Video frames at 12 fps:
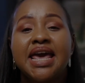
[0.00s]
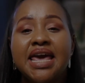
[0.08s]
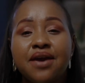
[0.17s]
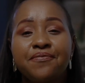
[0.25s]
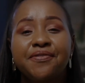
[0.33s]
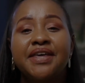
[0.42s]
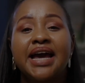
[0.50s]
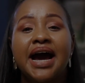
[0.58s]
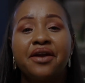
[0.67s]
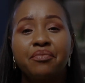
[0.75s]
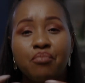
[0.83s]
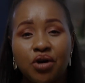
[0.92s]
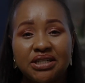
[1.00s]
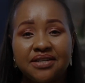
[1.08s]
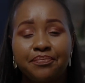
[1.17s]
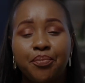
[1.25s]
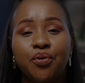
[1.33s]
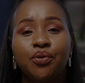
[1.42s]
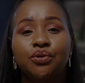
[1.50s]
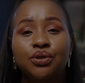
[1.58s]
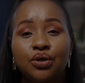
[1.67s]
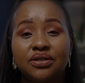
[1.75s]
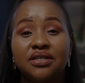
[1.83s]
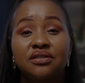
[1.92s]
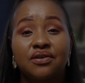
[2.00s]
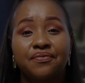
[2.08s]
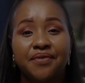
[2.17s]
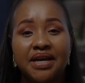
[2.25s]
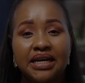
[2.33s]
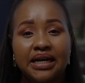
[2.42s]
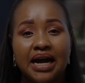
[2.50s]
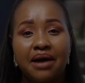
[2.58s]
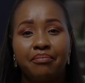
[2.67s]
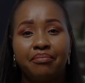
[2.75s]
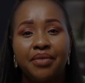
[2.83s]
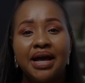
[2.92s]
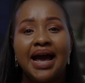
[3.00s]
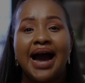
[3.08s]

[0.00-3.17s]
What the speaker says: If there are multiple sources of income,